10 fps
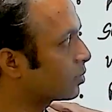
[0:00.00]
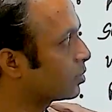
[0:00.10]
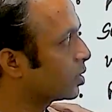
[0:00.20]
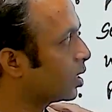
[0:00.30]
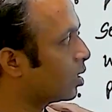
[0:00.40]

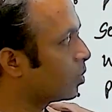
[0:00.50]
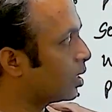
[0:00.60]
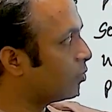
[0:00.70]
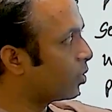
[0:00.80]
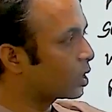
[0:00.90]

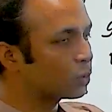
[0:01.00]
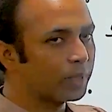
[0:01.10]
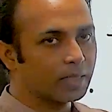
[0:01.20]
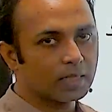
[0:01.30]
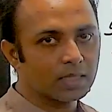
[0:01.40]
thereby
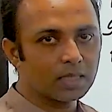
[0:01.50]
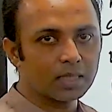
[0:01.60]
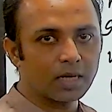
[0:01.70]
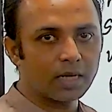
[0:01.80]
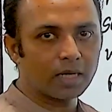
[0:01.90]
fluctuating
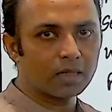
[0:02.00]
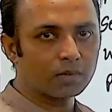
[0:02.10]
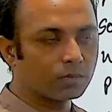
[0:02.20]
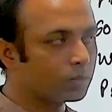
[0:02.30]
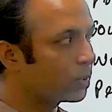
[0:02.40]
the
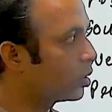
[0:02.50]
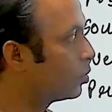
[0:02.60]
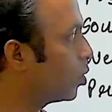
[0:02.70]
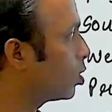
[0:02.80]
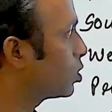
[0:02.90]
Indian
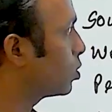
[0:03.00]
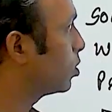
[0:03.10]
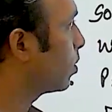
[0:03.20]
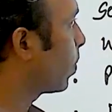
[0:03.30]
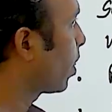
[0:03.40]

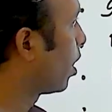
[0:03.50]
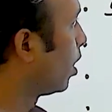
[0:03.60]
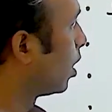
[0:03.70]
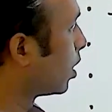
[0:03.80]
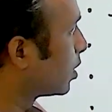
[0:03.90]
monsoon.
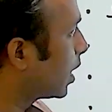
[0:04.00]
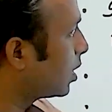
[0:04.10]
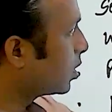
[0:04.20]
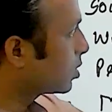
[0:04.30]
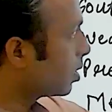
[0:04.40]

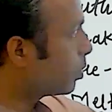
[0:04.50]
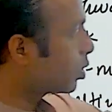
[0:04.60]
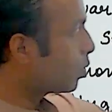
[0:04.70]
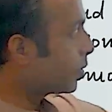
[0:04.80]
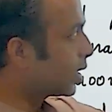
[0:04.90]
Then
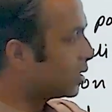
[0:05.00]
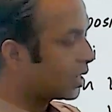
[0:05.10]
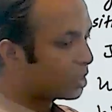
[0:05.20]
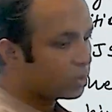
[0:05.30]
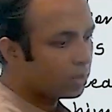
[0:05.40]
subtropical
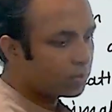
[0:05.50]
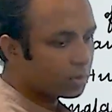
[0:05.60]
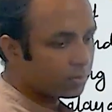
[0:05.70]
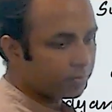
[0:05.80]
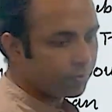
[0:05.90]
jet
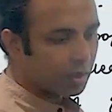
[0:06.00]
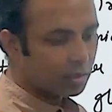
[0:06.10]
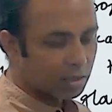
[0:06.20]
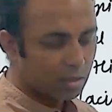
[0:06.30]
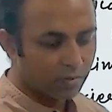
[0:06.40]
streams.
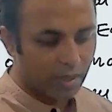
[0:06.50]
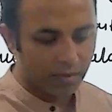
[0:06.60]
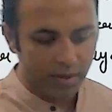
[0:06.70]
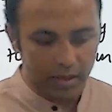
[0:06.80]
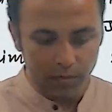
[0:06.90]
This is
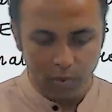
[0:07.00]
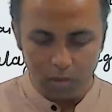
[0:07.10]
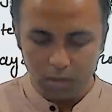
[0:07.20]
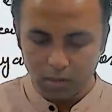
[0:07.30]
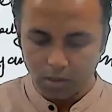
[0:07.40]
very
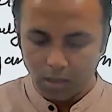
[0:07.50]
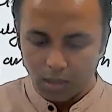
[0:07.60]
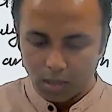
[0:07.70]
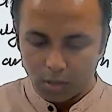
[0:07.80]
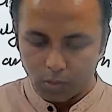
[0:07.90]
important.
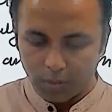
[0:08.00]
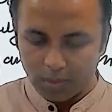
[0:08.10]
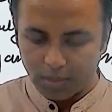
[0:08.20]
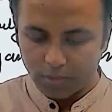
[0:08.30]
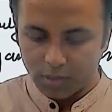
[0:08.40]
You
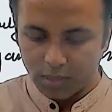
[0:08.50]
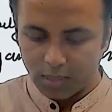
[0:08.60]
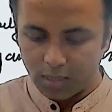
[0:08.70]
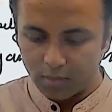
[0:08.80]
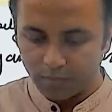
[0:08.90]
must have
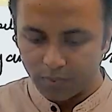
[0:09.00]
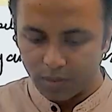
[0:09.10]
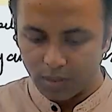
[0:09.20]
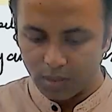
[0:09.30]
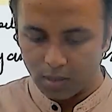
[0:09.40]
studied
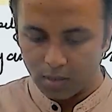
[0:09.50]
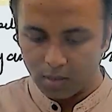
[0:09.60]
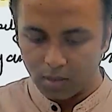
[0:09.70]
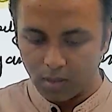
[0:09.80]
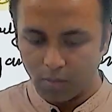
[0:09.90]

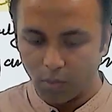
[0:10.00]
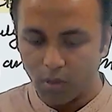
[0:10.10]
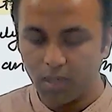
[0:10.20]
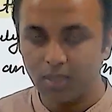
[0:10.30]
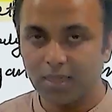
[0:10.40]
the
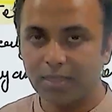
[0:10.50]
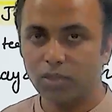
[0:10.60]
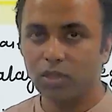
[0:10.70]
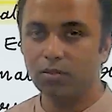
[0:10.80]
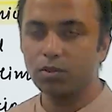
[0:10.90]
important jet
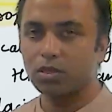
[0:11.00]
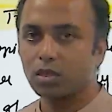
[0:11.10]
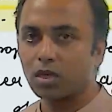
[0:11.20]
streams